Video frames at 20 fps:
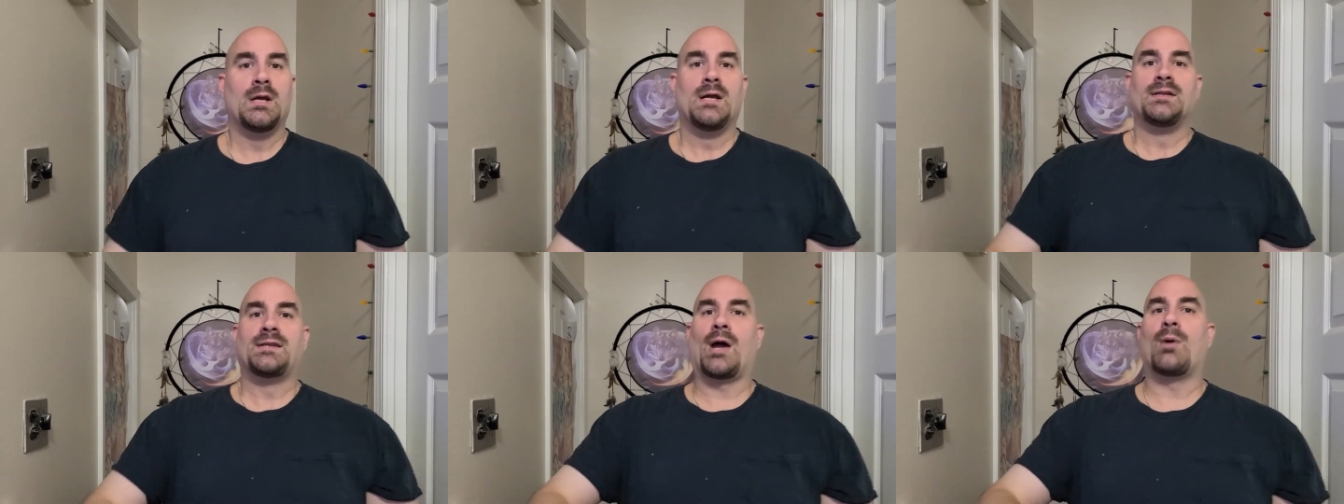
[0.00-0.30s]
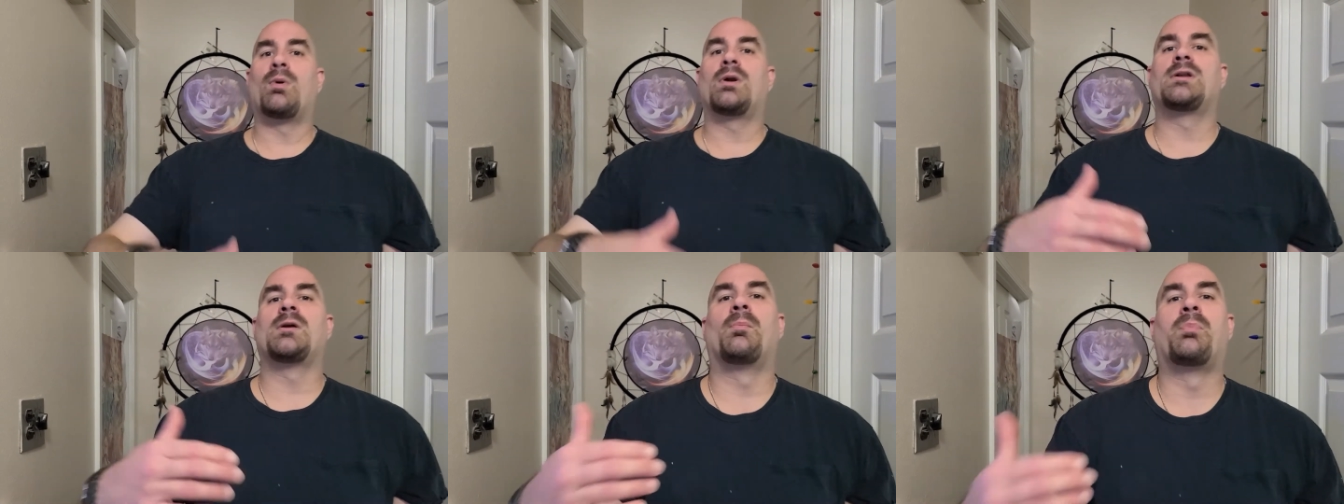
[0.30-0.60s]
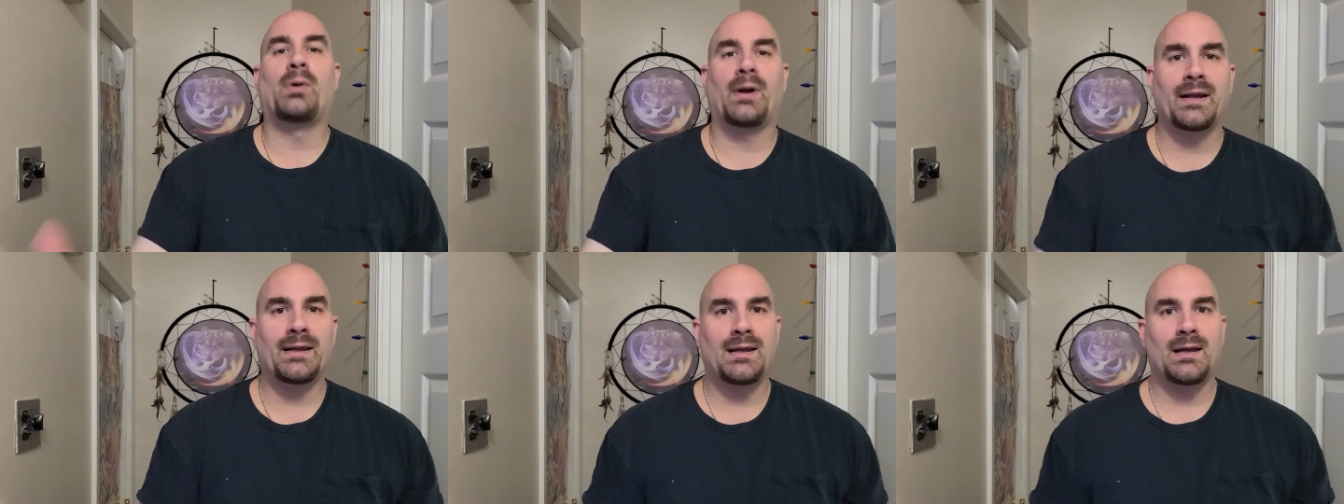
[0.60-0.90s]
they wanted to
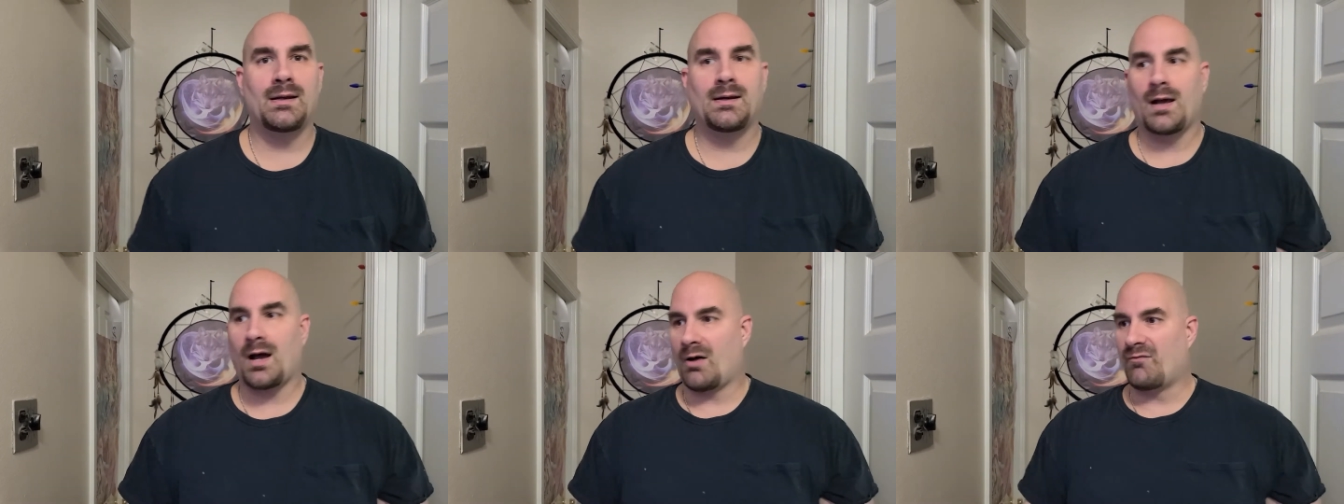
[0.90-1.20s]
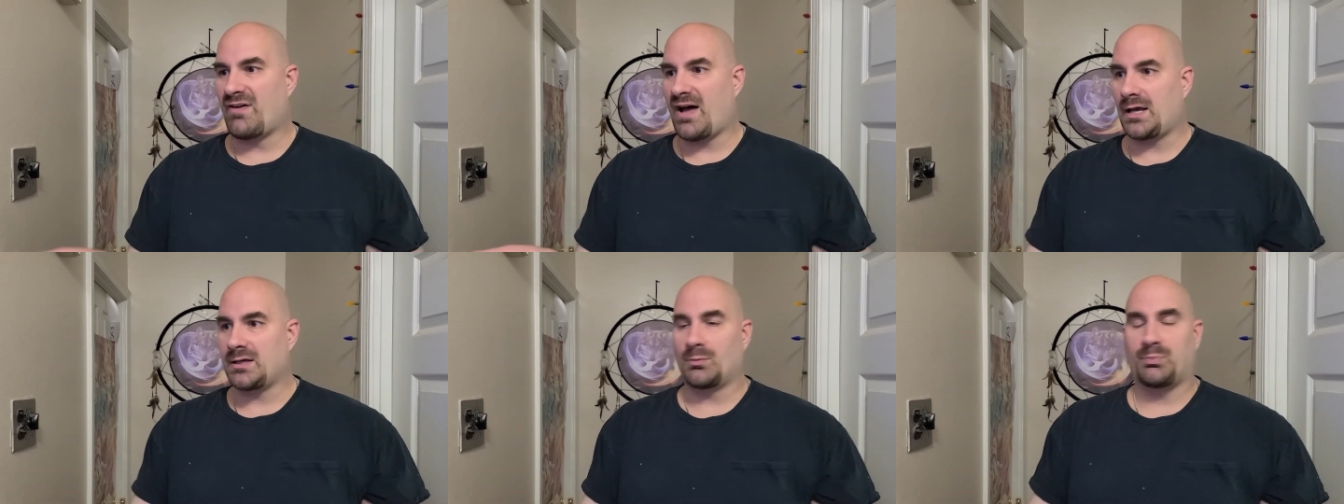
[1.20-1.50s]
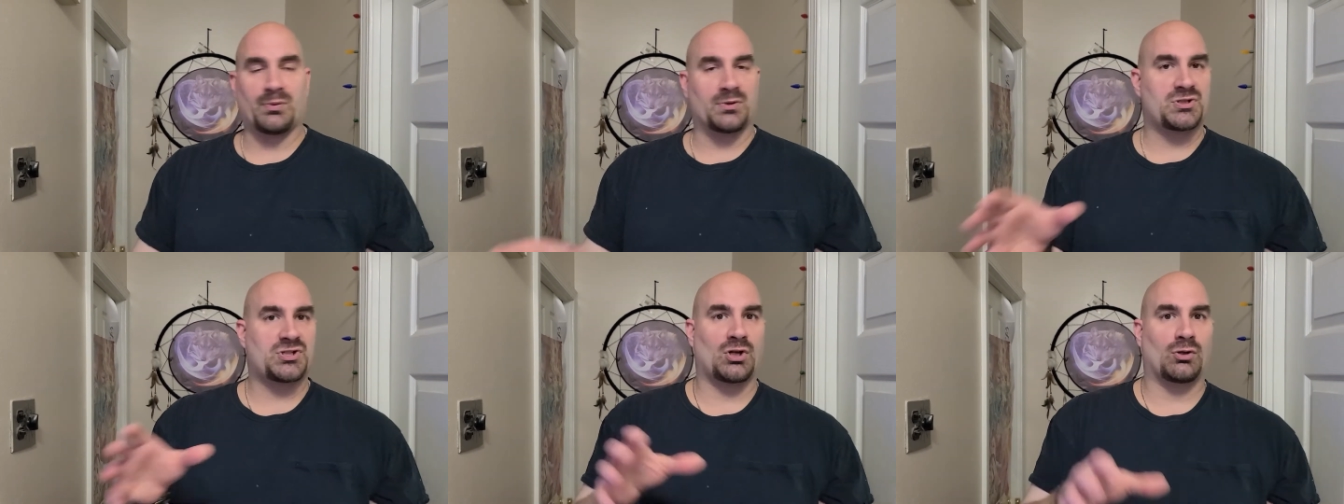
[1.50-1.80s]
bring in a
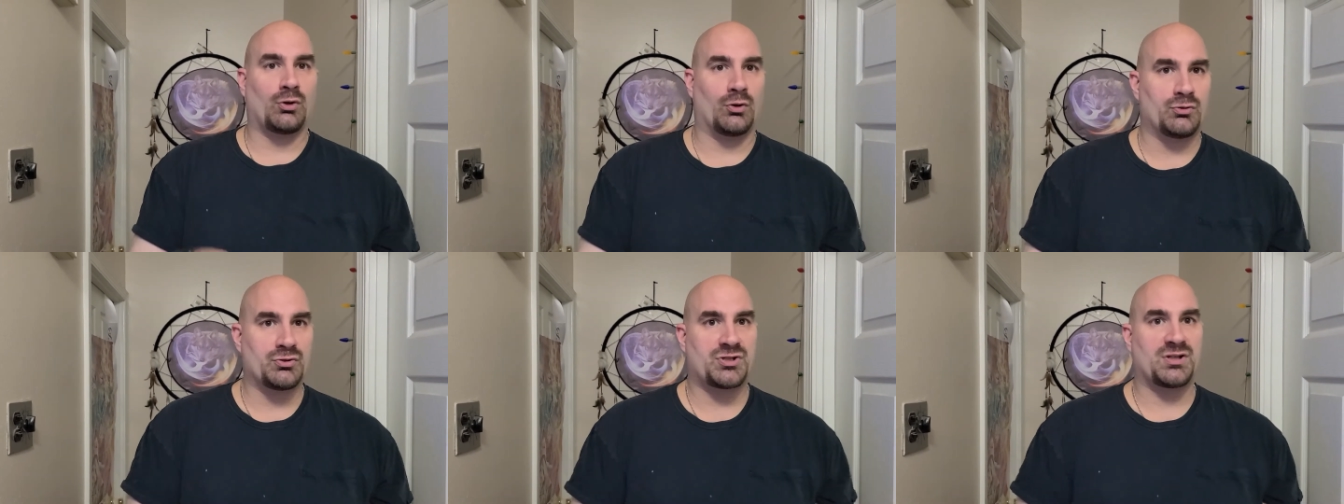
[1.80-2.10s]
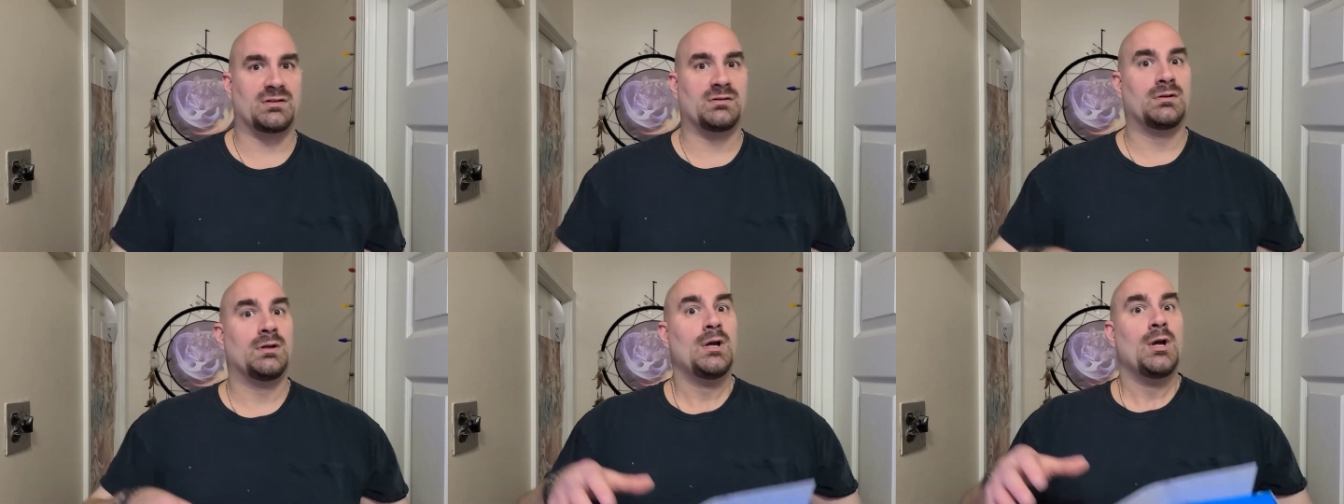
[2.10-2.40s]
valuable solution